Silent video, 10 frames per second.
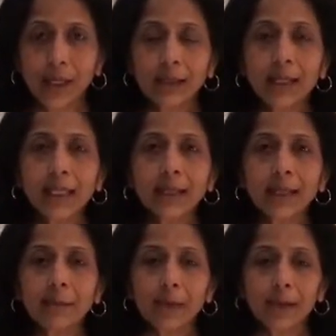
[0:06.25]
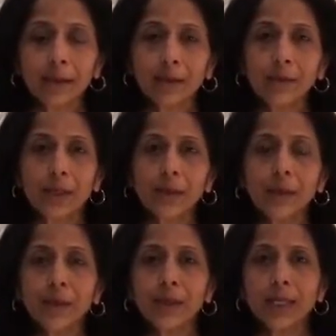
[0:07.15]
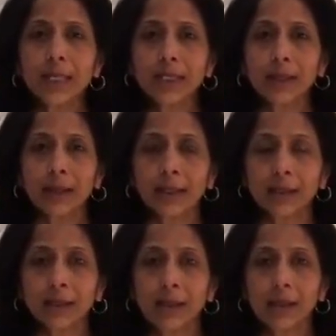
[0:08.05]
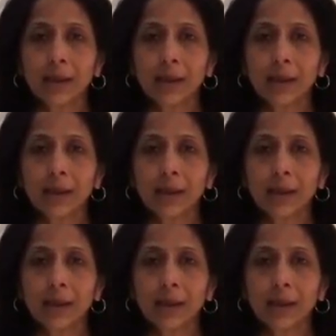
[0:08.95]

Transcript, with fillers: In this segment, we are going to discuss